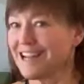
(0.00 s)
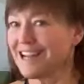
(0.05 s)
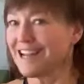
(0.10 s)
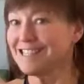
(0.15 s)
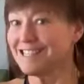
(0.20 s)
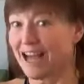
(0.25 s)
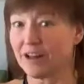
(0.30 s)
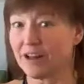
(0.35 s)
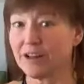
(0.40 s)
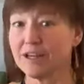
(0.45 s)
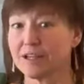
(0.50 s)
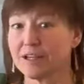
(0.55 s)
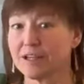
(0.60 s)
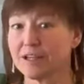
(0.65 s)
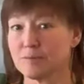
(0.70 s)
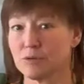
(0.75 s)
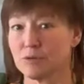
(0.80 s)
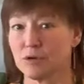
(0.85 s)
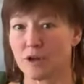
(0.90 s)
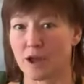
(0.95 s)
not telling
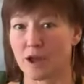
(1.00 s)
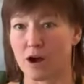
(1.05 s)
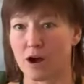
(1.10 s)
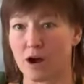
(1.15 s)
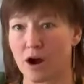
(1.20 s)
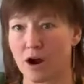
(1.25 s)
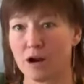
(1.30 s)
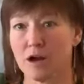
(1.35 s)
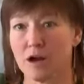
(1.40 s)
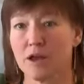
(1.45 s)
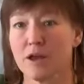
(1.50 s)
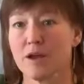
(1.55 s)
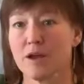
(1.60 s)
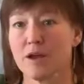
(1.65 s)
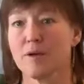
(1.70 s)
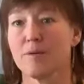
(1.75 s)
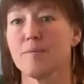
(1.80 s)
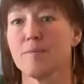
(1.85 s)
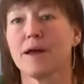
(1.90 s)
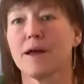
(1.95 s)
them who they are,
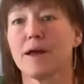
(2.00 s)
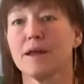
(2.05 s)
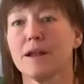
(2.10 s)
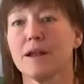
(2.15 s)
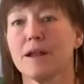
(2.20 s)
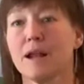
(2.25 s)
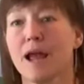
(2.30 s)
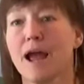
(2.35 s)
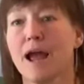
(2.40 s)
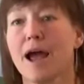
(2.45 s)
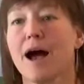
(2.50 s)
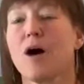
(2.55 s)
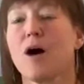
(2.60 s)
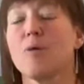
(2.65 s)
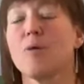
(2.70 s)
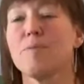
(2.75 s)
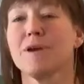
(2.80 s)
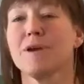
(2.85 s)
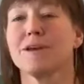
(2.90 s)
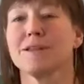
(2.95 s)
but
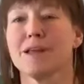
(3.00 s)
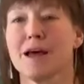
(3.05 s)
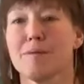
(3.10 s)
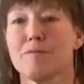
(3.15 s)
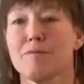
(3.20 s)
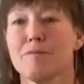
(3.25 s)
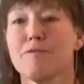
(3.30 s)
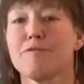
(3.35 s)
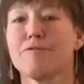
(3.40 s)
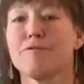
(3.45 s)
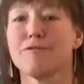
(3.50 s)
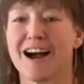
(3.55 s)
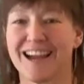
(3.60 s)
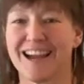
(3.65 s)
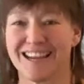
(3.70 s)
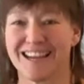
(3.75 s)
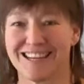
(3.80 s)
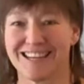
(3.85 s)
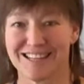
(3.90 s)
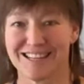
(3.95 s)
helping them
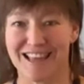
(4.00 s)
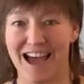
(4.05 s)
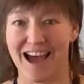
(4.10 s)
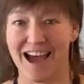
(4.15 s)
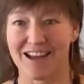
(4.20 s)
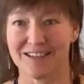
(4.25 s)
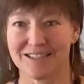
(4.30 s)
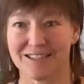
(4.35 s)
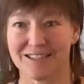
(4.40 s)
find that.